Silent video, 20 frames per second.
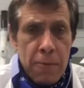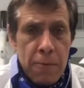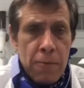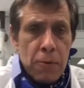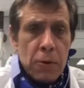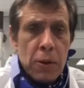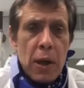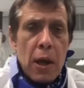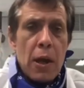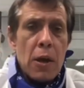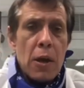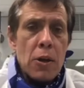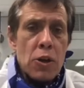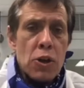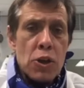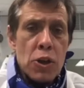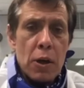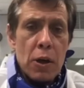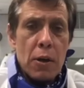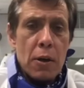and
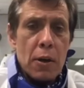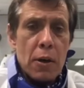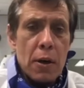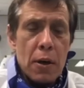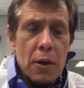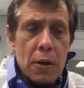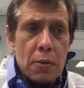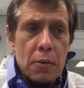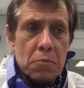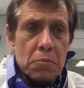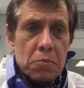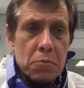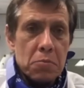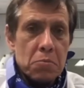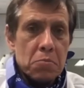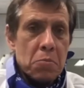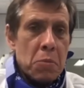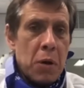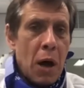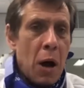check
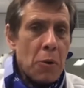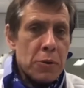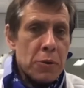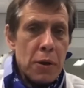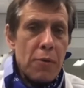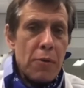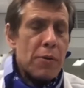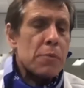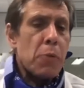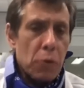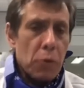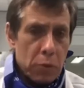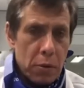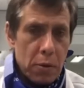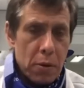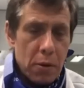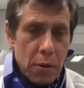how they respond.